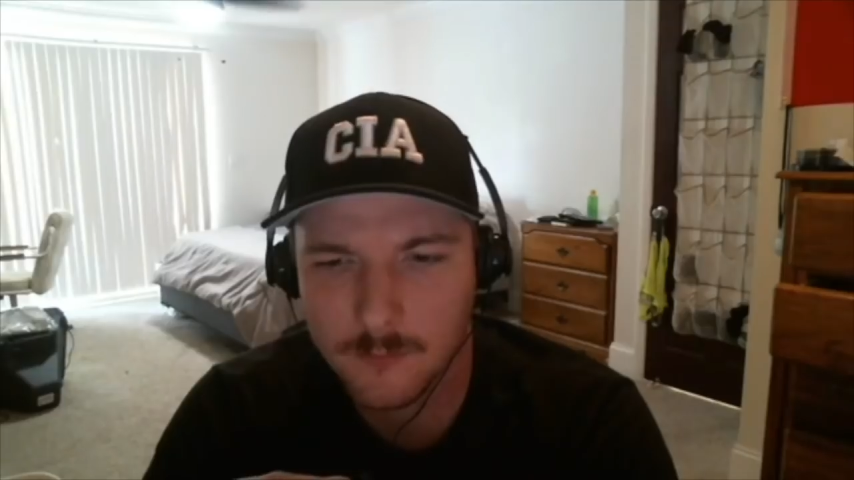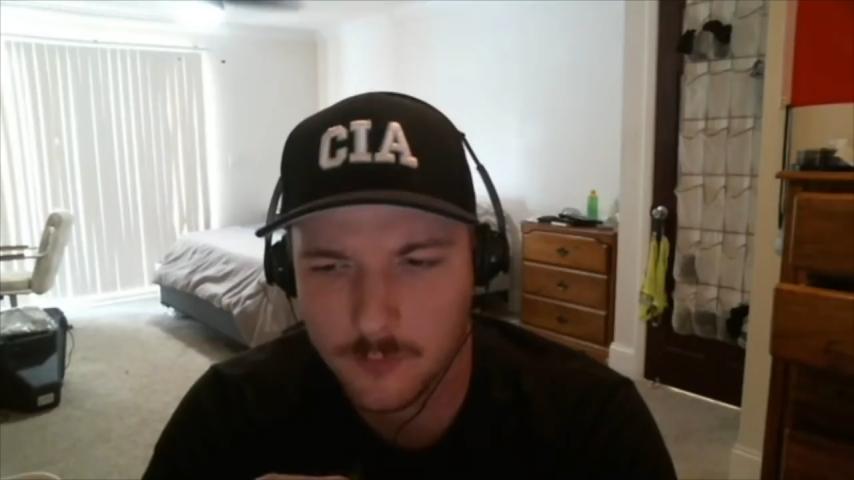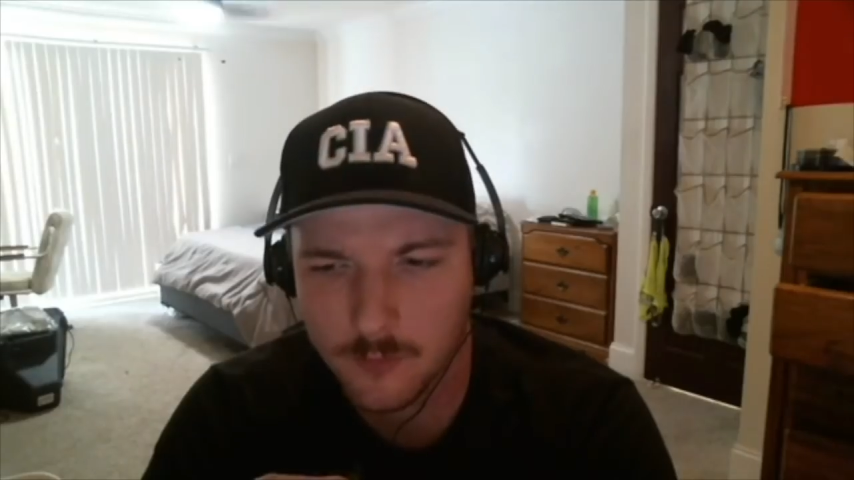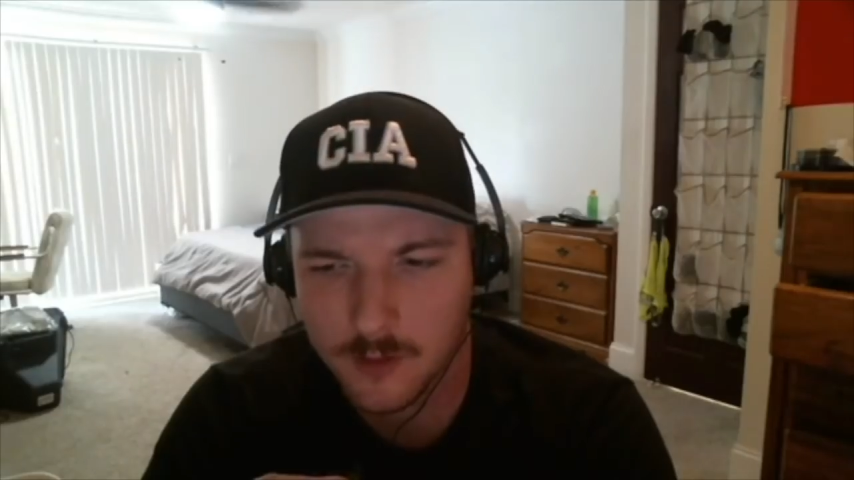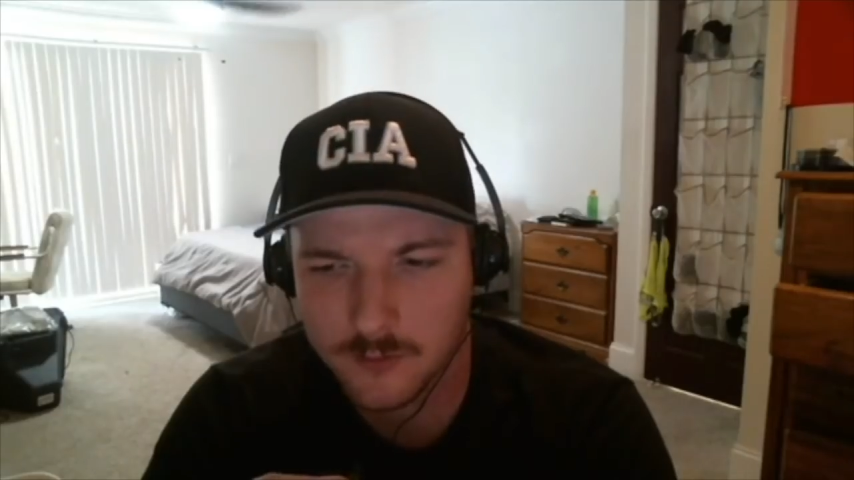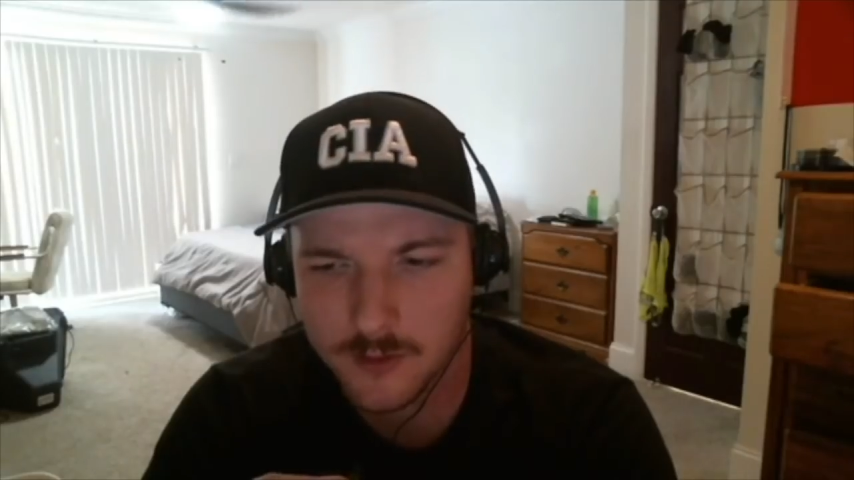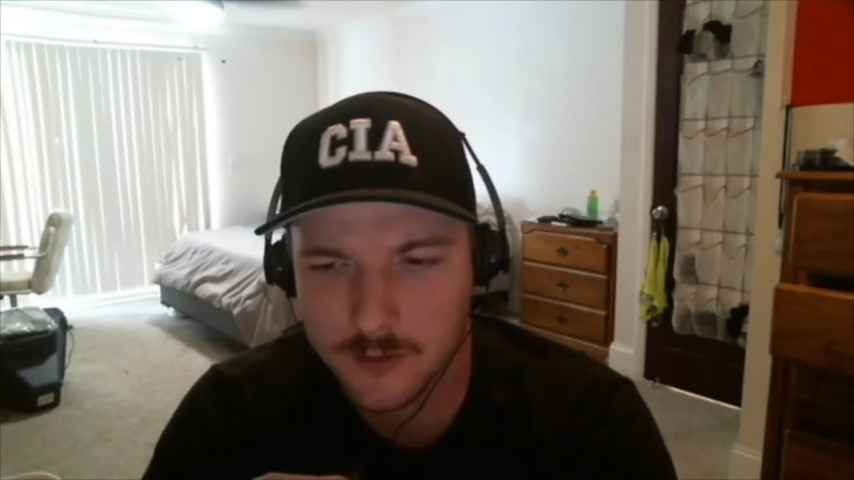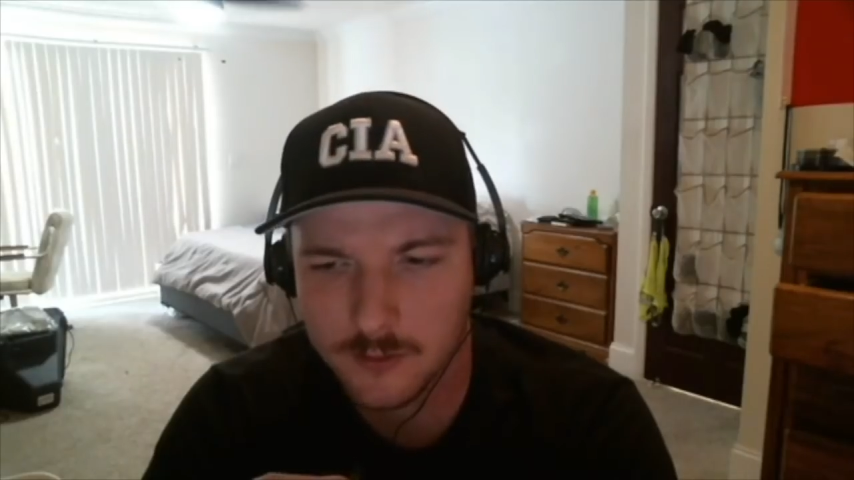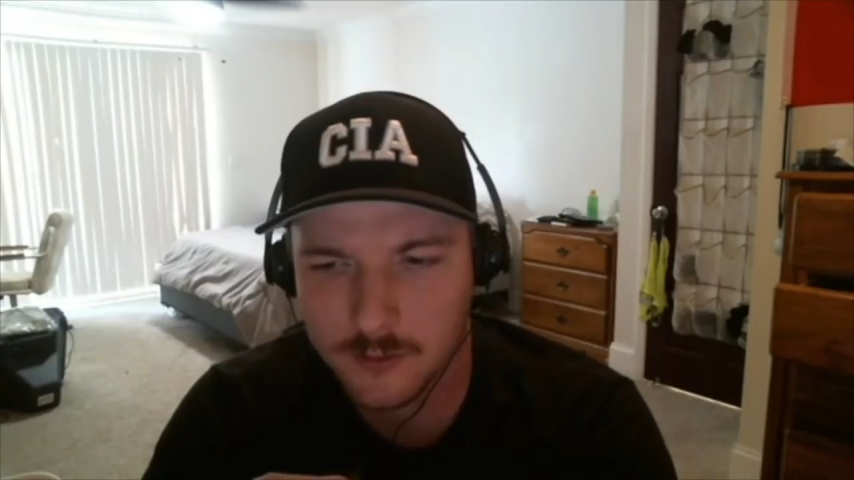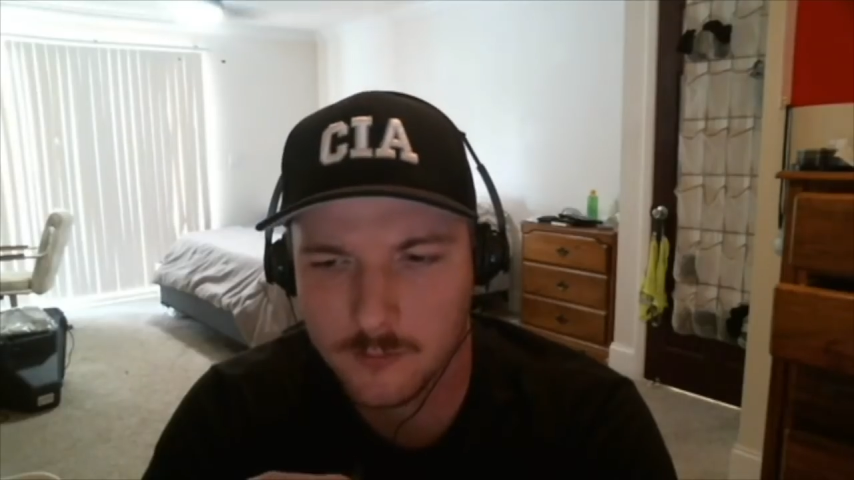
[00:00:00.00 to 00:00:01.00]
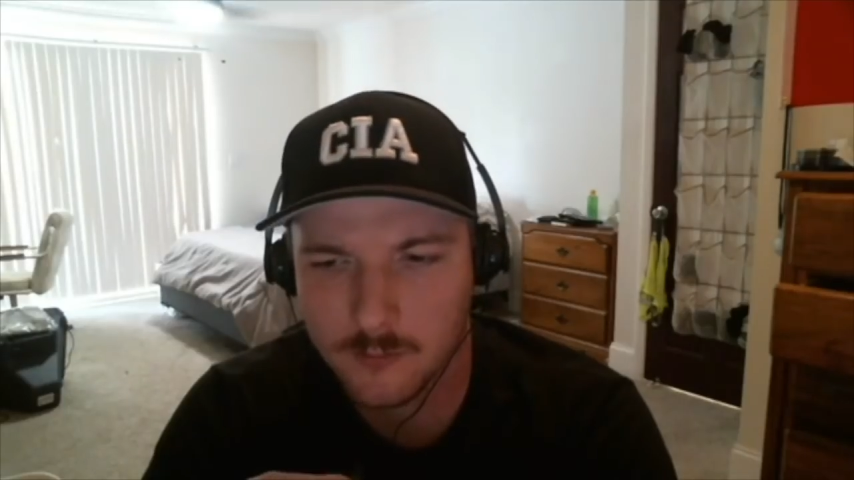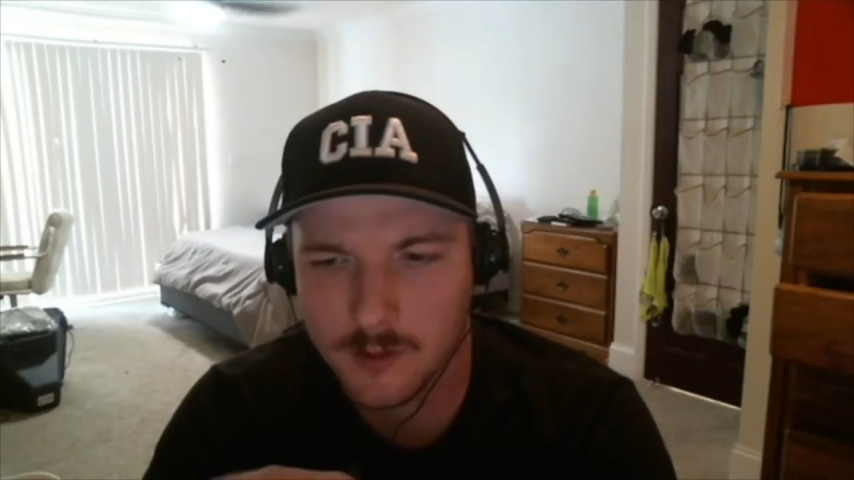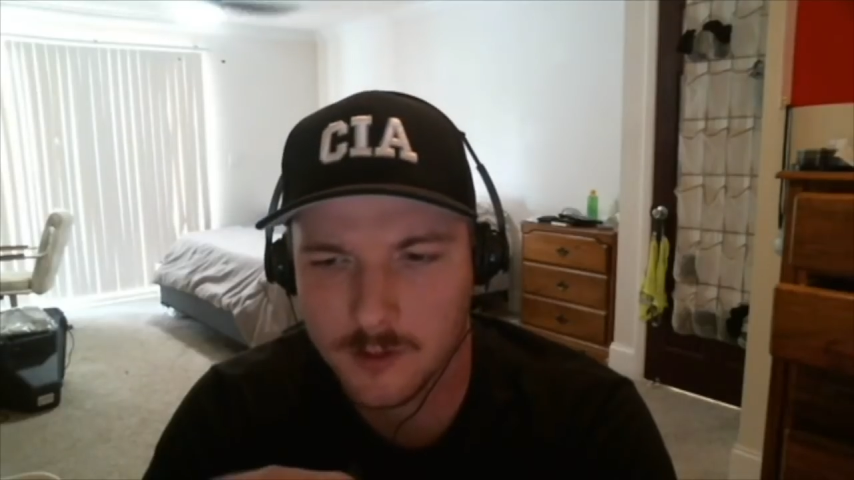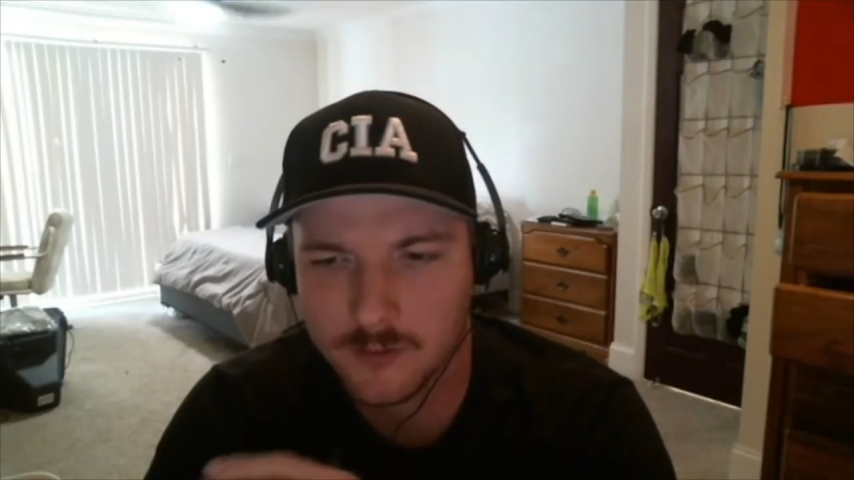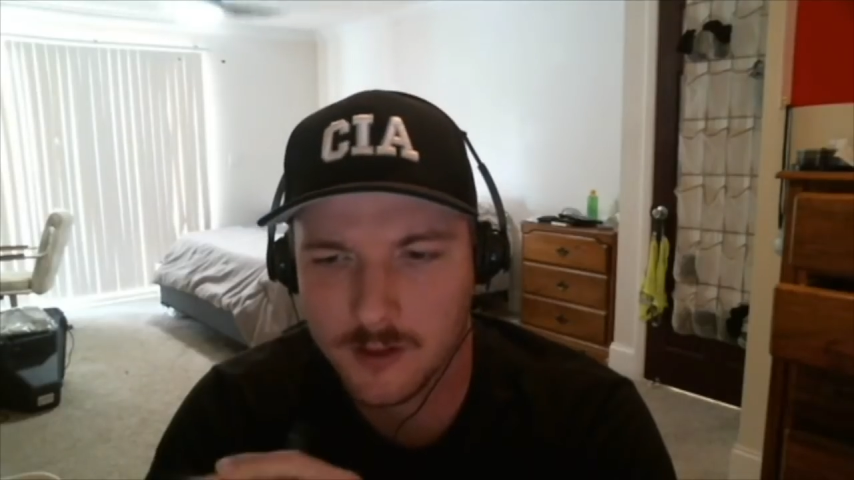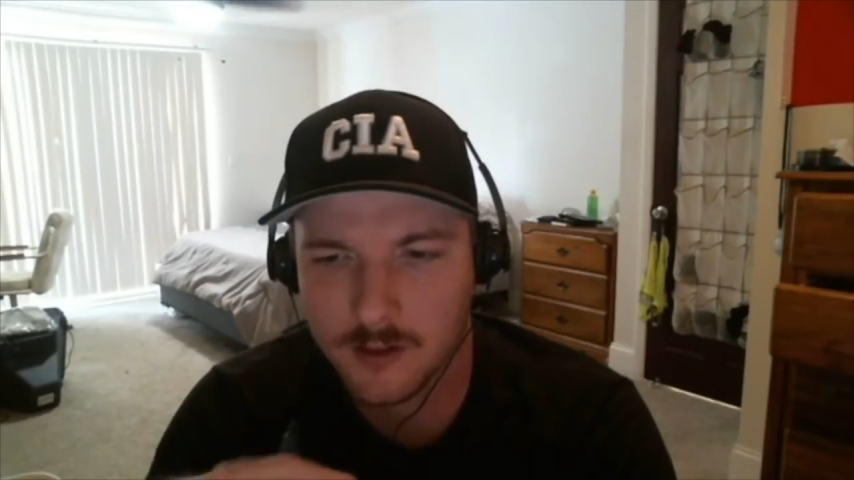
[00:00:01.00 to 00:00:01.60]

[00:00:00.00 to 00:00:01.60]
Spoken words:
with what I try to do when I try